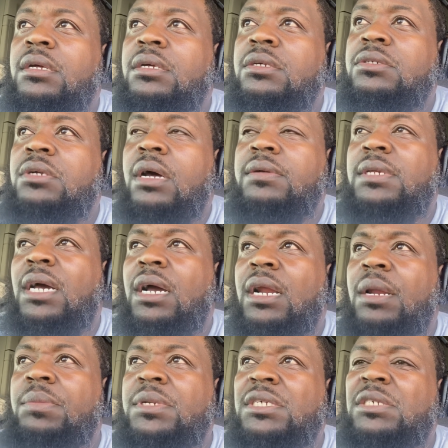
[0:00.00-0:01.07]
So I was like, all right,
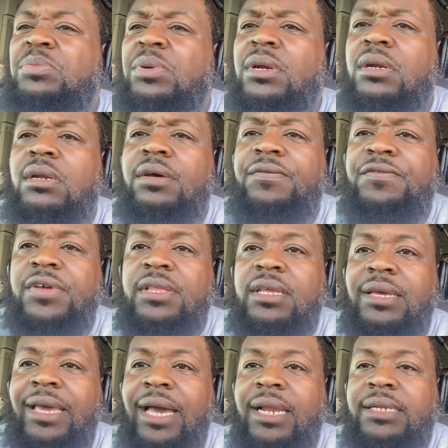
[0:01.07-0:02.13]
let me just put a little 50
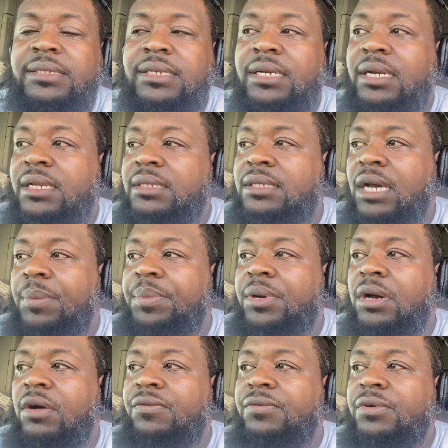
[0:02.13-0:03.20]
gallons in there to top it
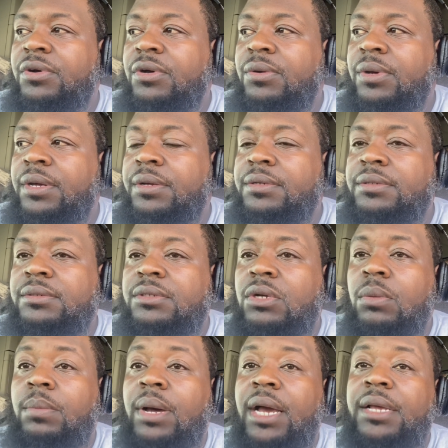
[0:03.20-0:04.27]
off real quick. So
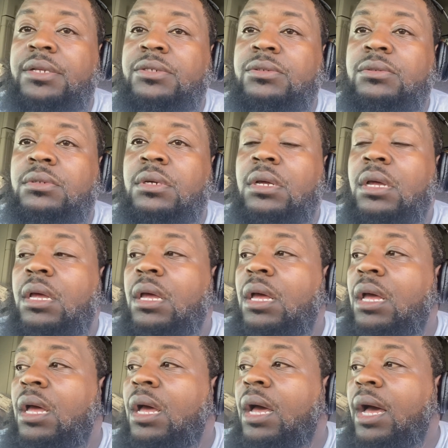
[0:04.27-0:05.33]
mind you,
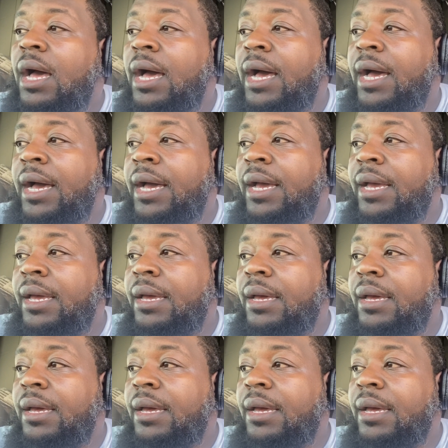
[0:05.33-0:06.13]
I